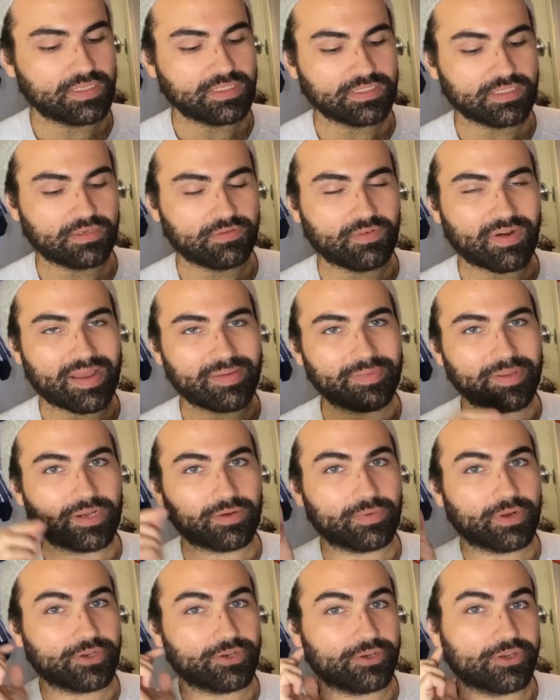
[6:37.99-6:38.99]
Instead of wrapping
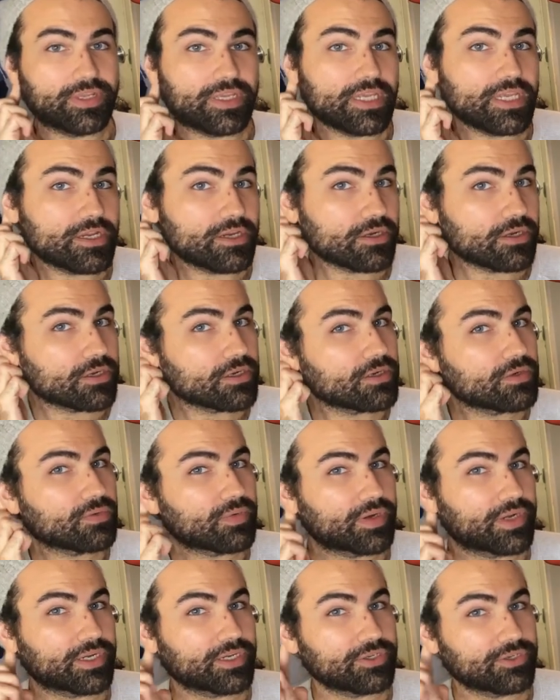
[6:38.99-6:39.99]
it around your ear
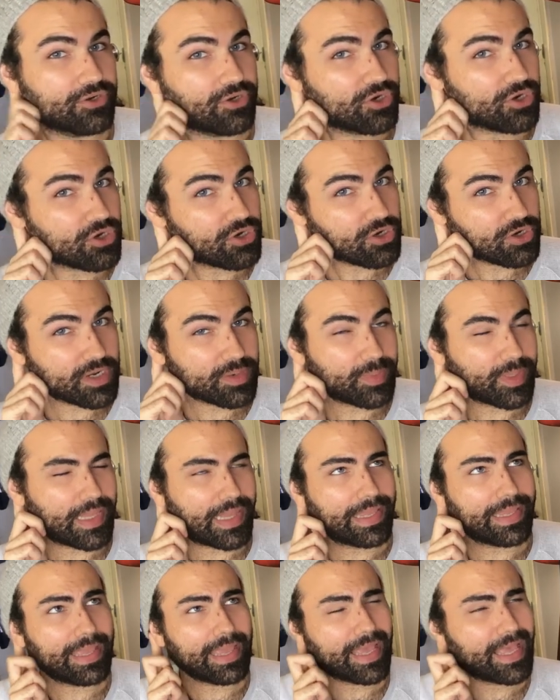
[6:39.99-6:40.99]
where it could hurt and be
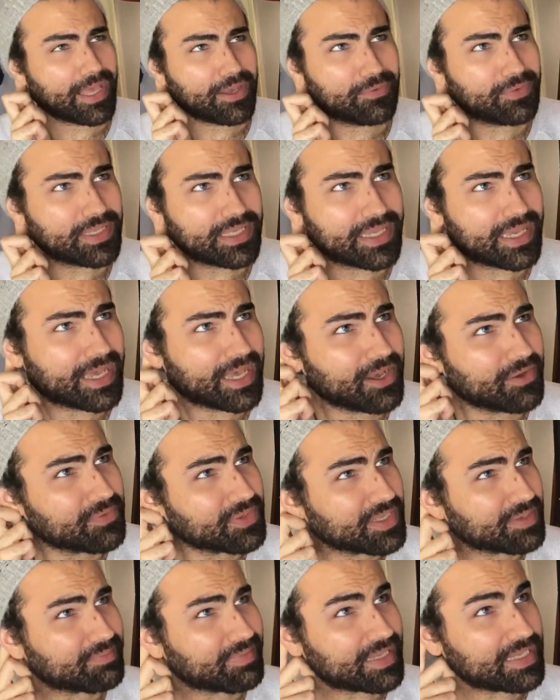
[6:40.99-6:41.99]
like,
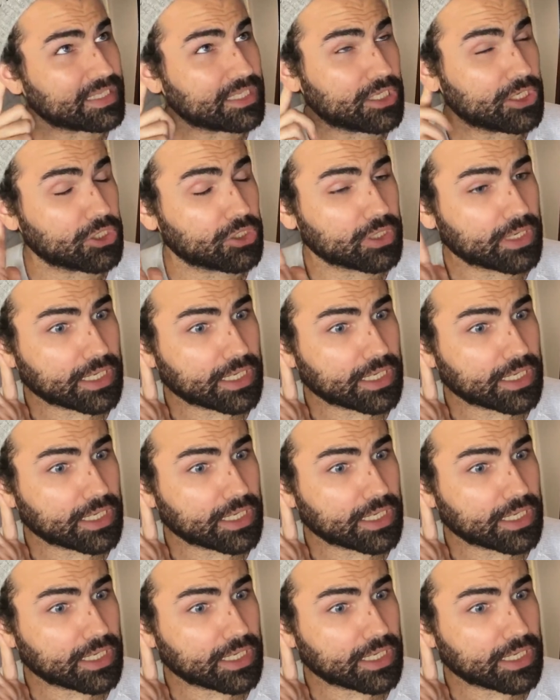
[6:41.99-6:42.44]
owie, my ear,